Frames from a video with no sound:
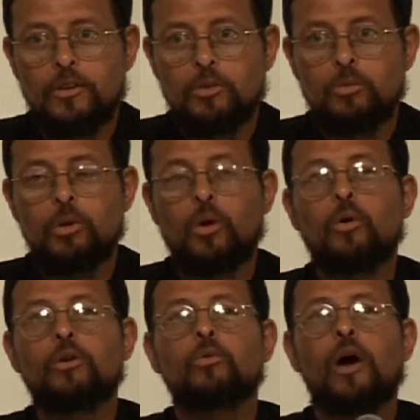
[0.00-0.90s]
So we don't
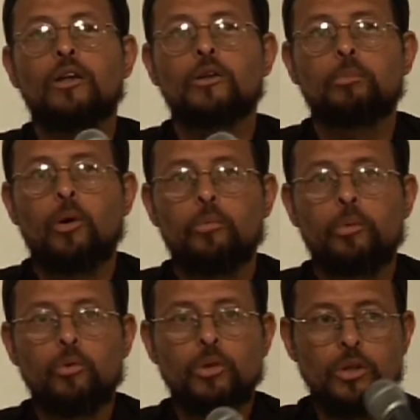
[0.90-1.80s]
want to rock the boat.
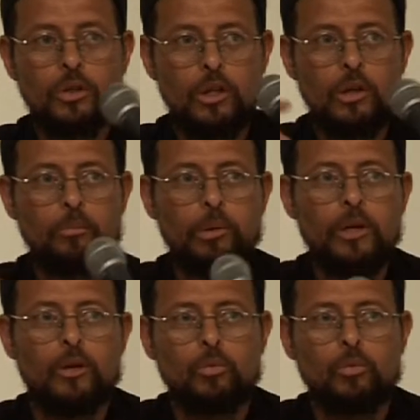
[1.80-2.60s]
But we should think big.